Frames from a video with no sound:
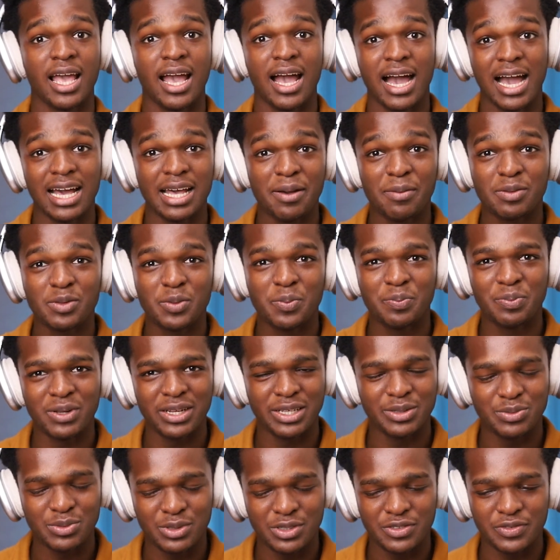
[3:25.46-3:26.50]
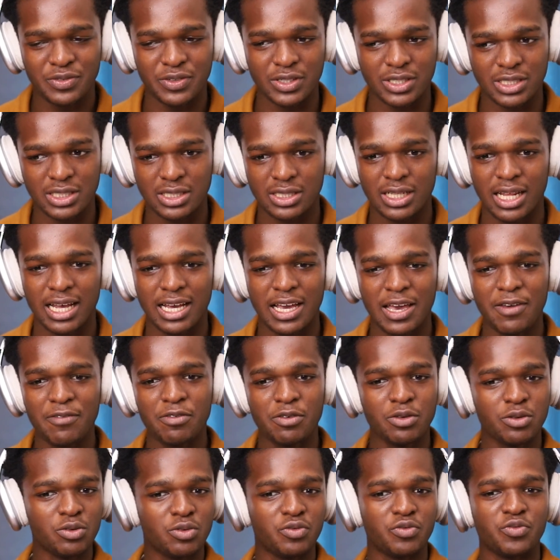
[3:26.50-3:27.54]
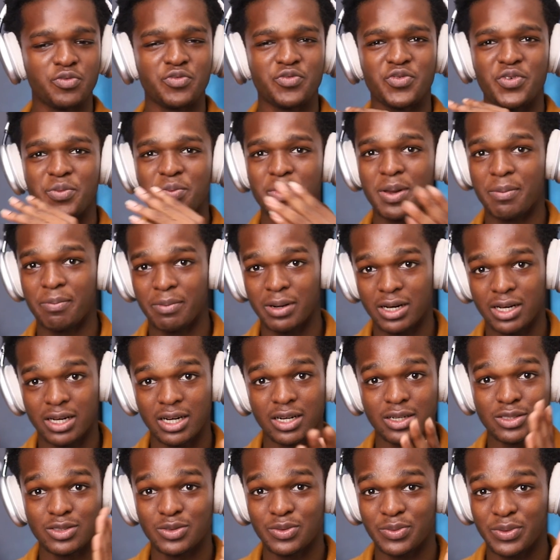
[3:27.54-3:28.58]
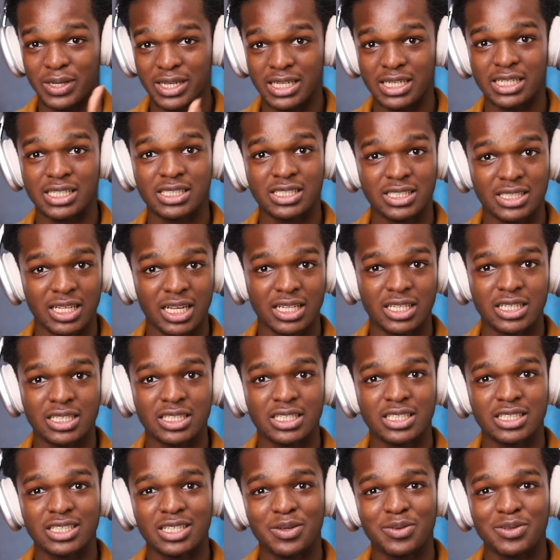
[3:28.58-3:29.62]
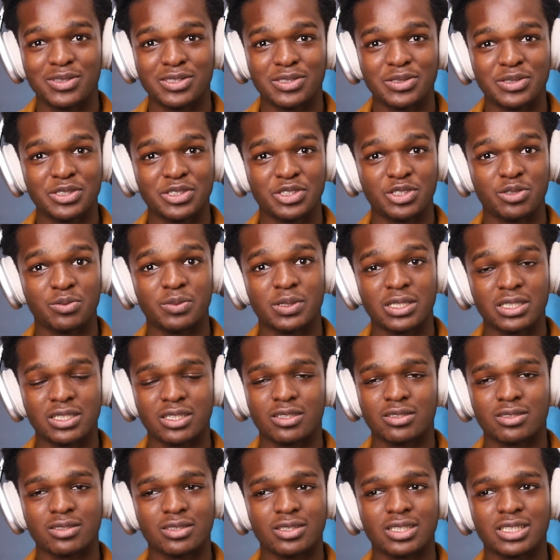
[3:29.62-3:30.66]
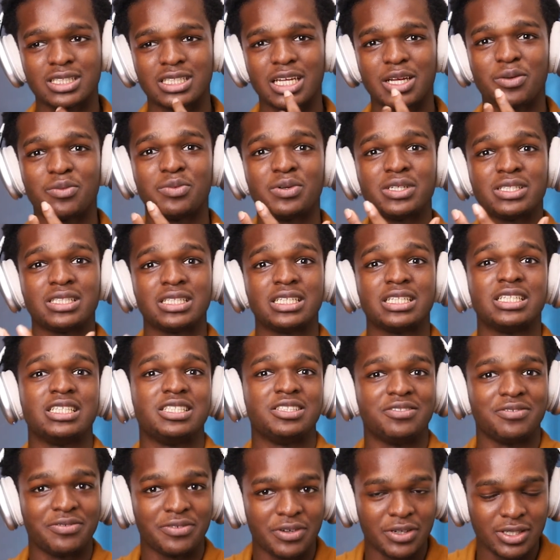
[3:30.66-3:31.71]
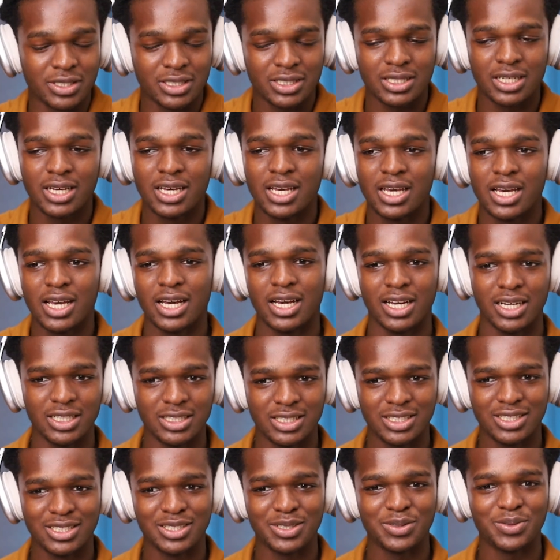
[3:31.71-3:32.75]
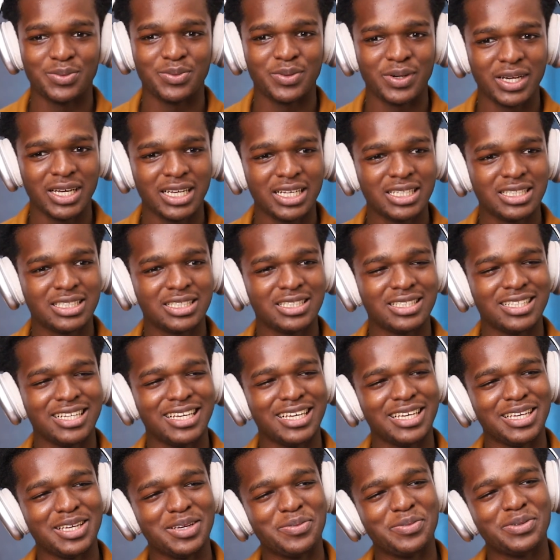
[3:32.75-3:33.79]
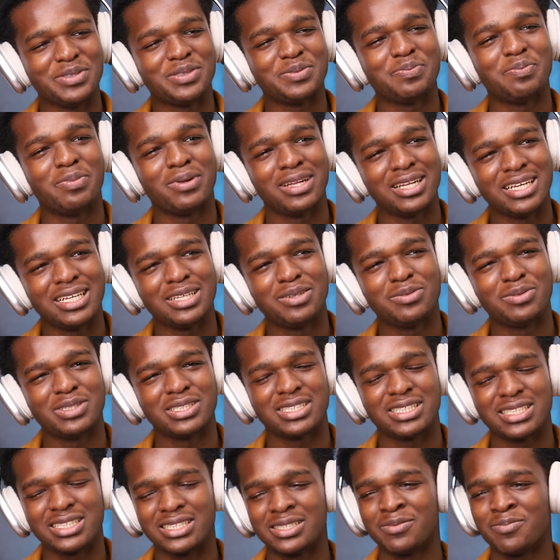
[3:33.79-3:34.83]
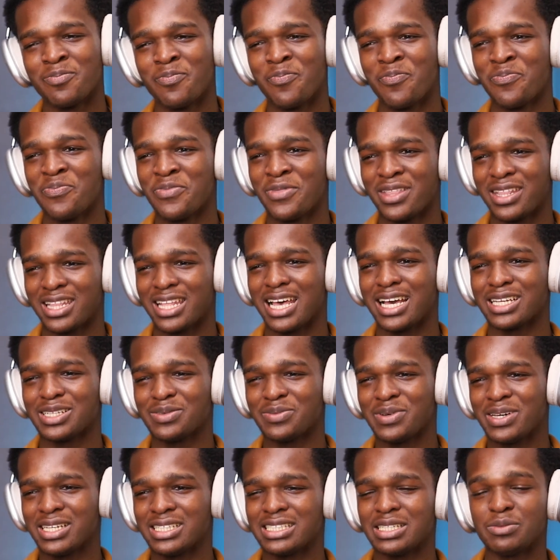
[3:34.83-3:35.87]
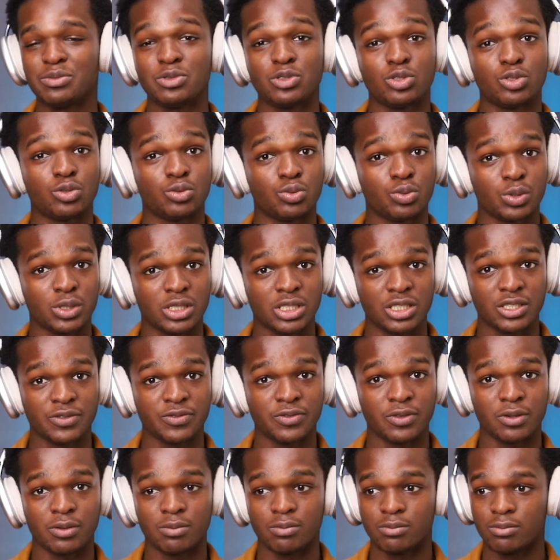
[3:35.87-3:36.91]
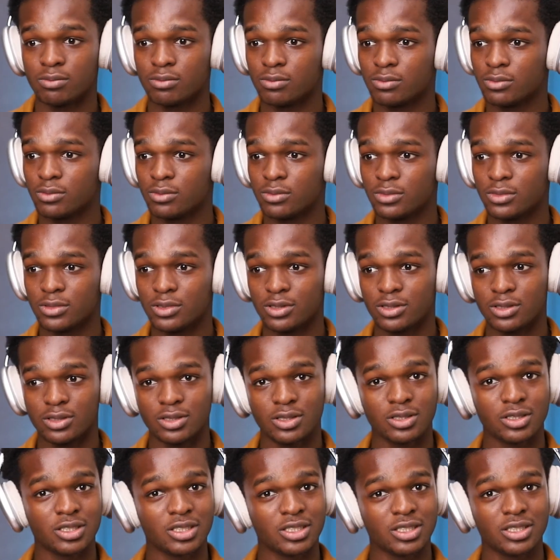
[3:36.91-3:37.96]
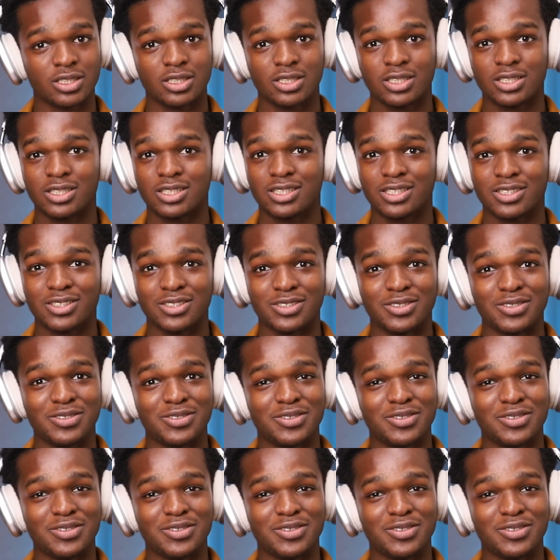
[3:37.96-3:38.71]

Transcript: how is he able to play with his voice? Like, if you remember the way it started, there was no instrumental, so he started with his voice. And the way he was playing with it, like, the way he's able to switch from this,